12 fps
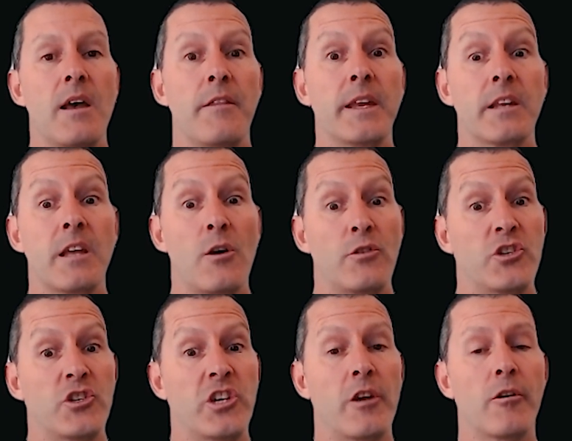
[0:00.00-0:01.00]
Then go and
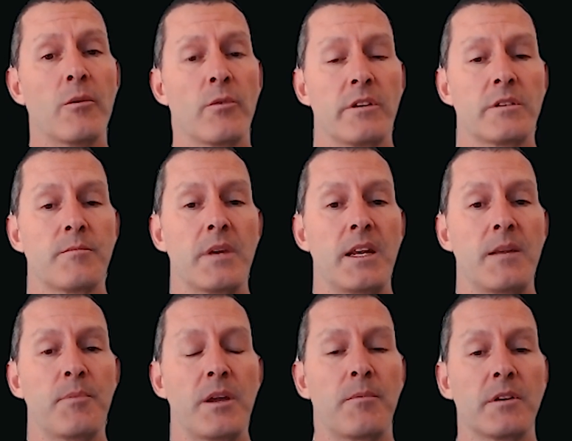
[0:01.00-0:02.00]
share it with as many
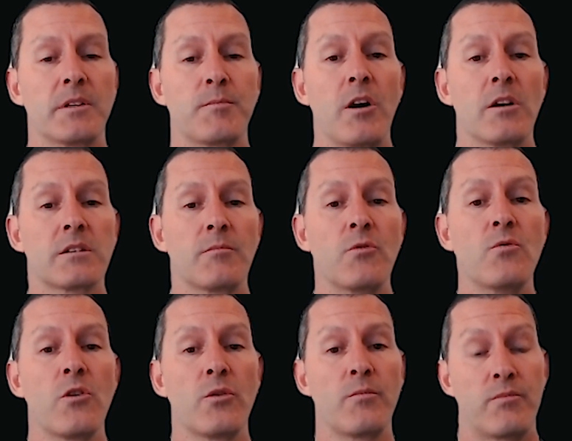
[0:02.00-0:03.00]
people as possible
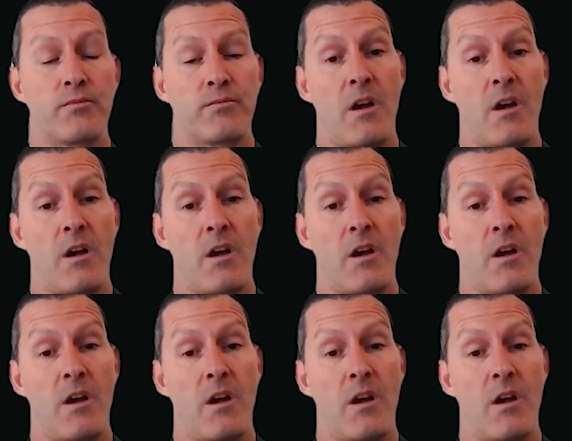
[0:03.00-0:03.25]
who